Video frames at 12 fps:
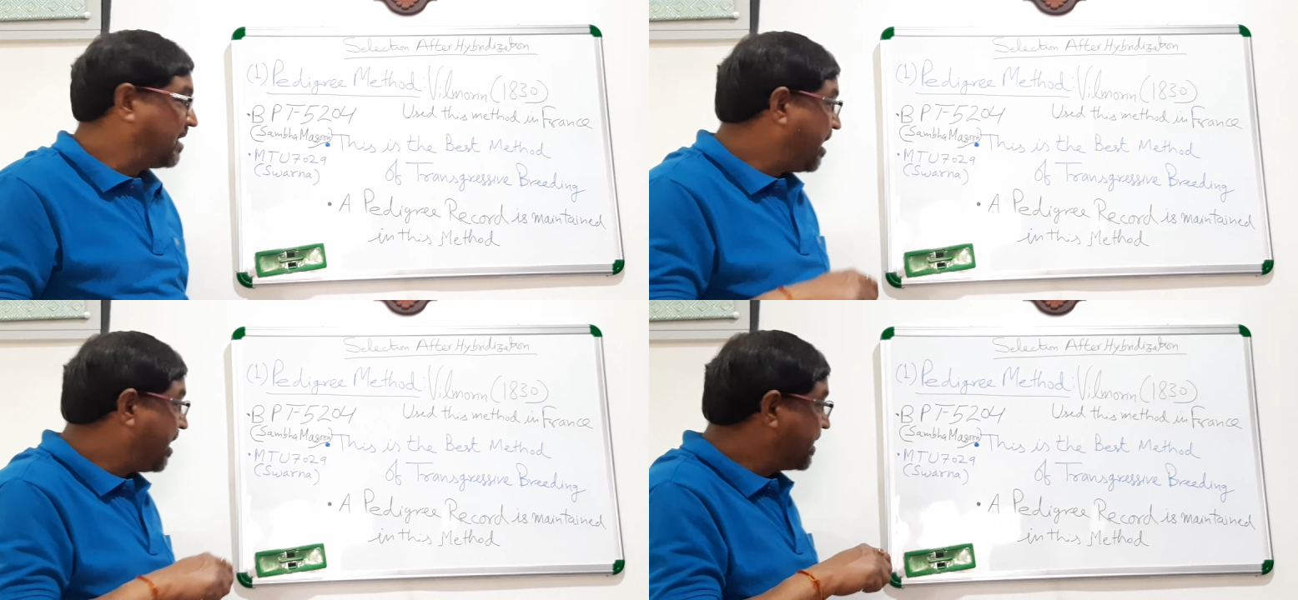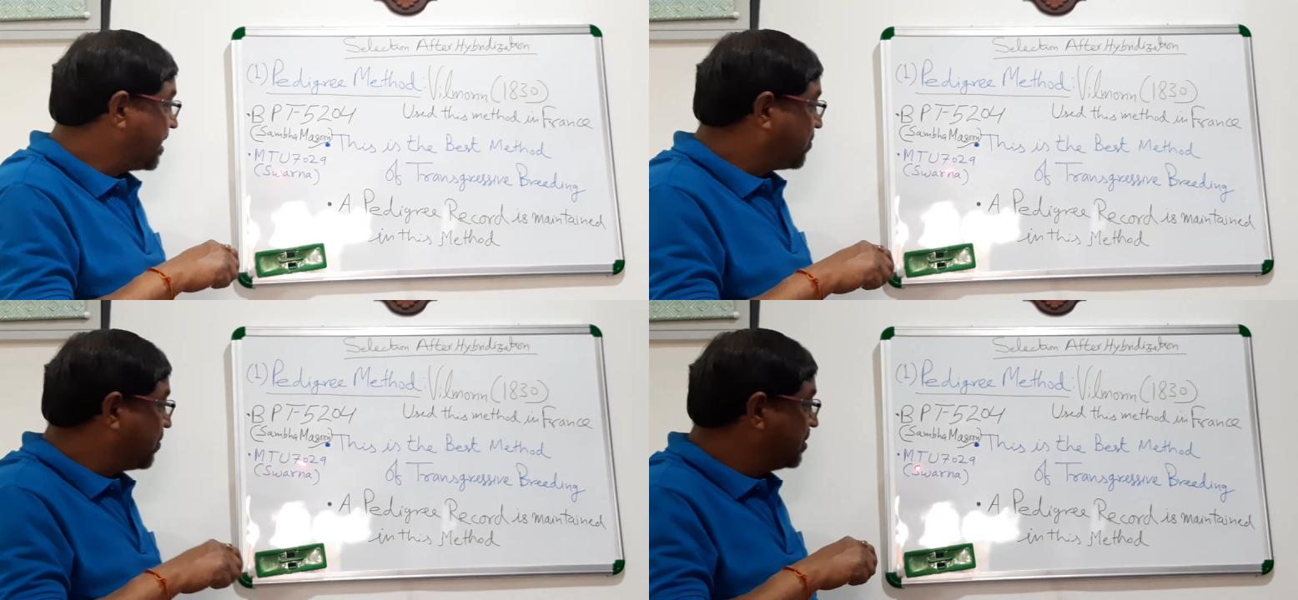or
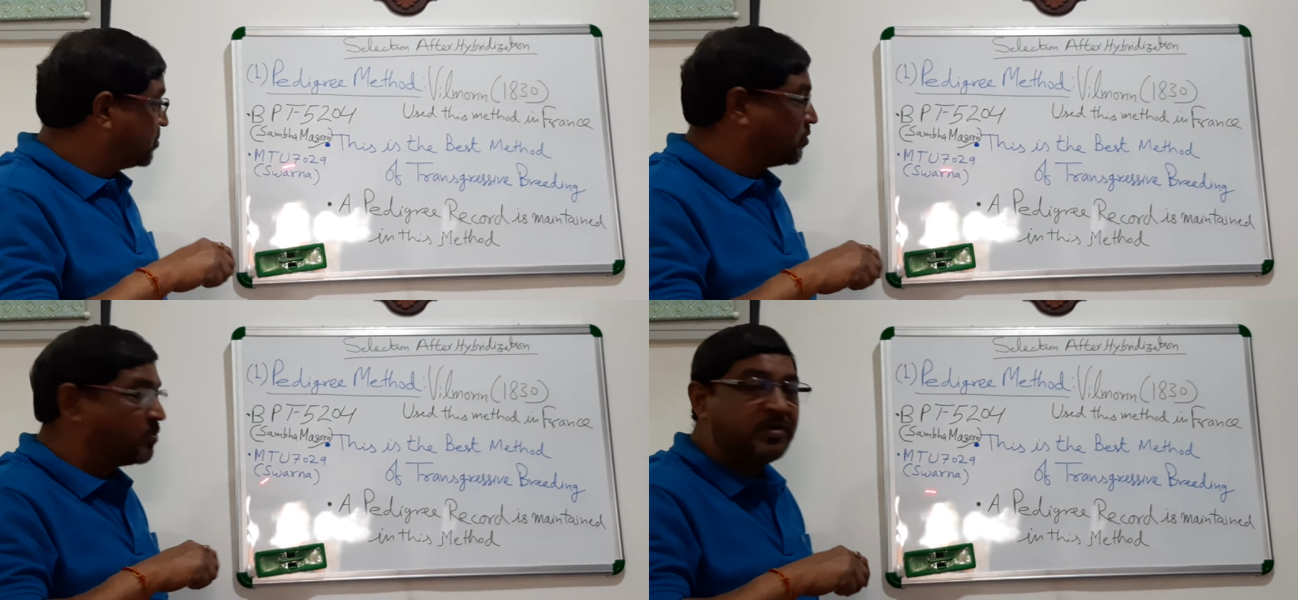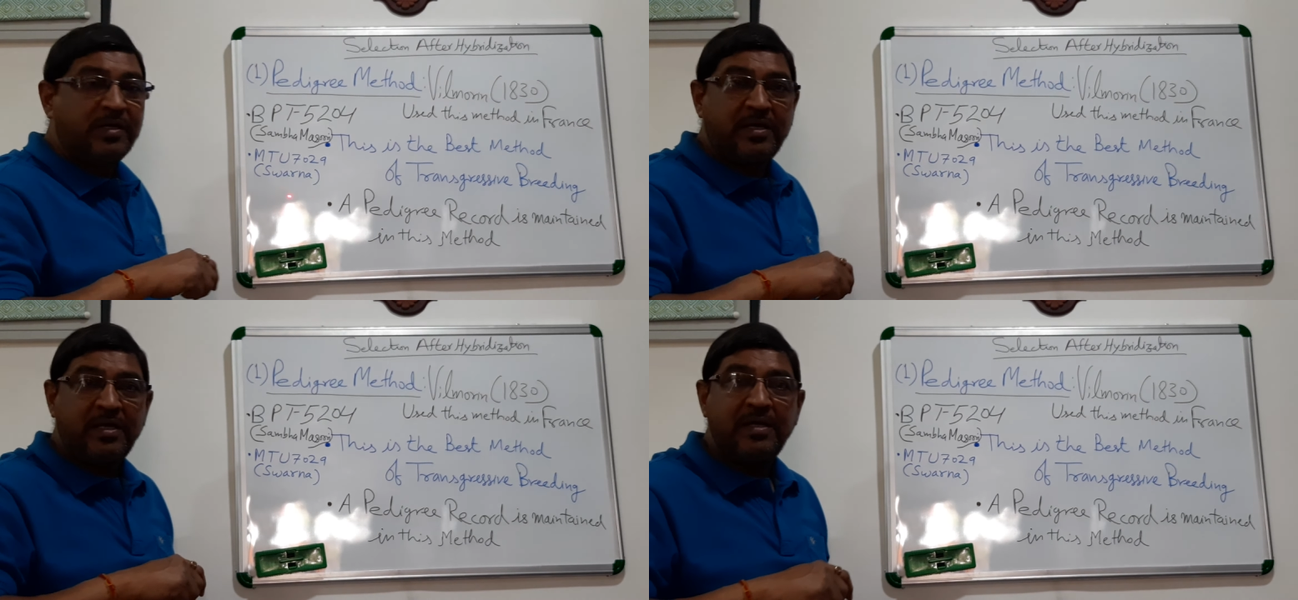equal to
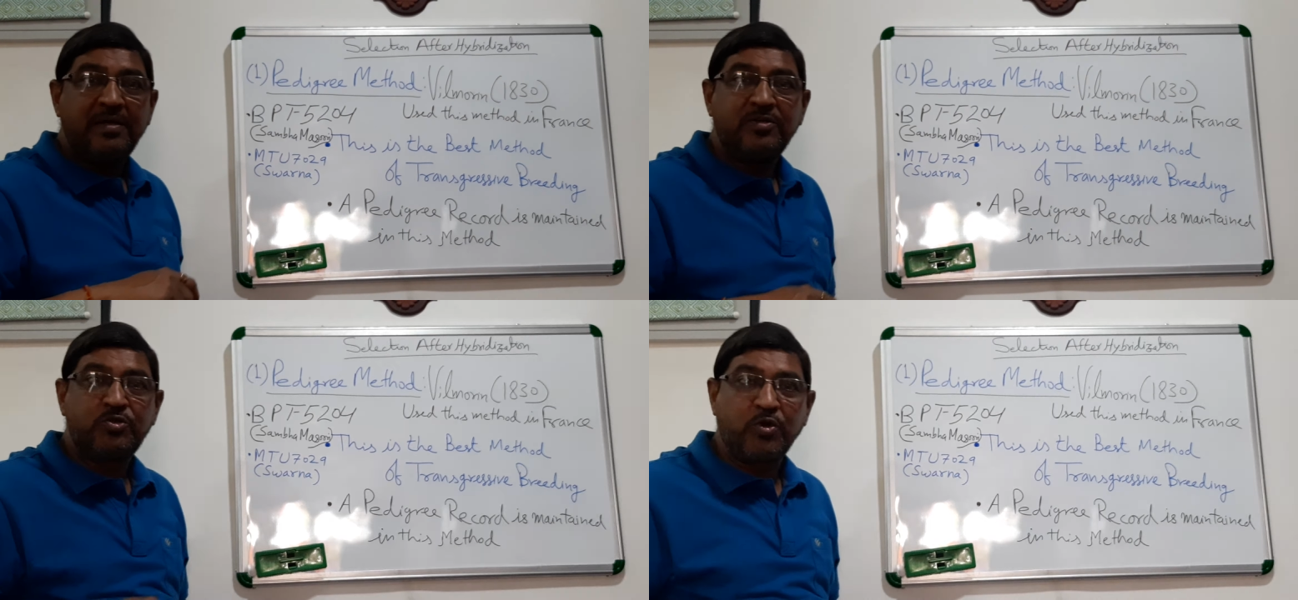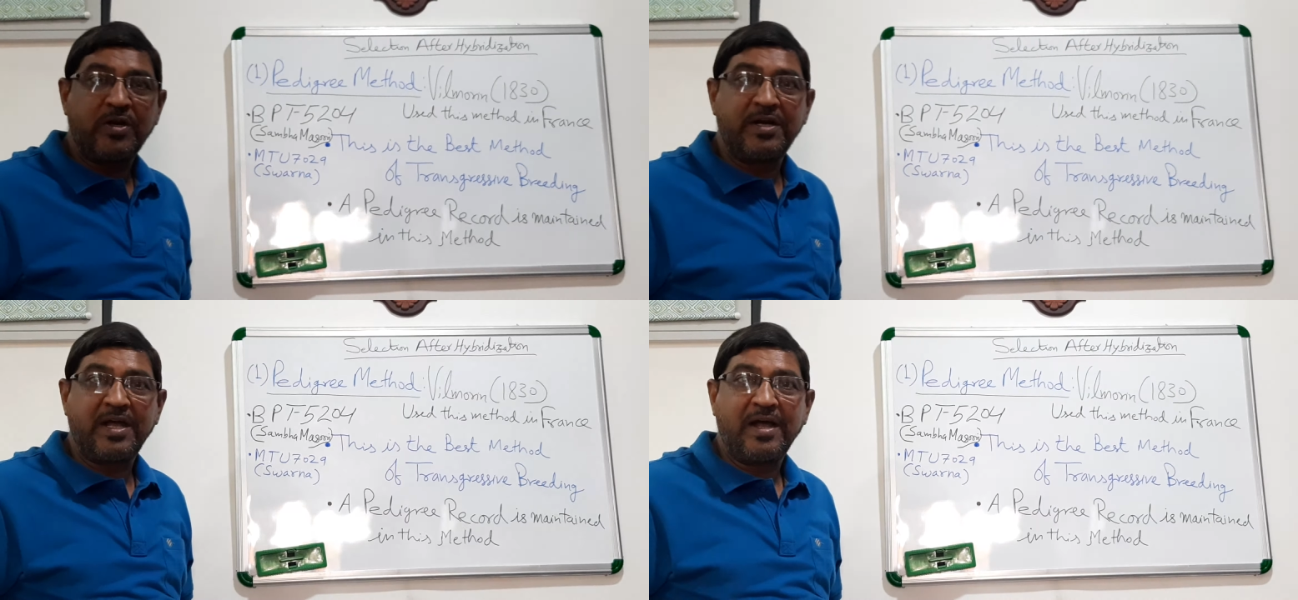
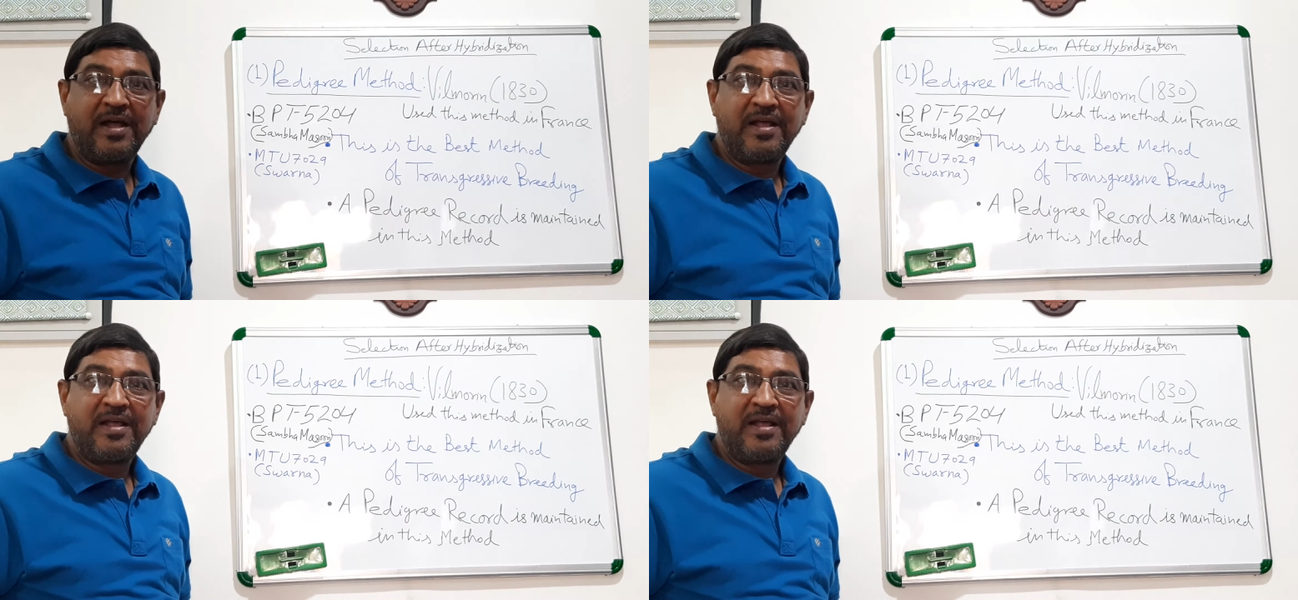Swarna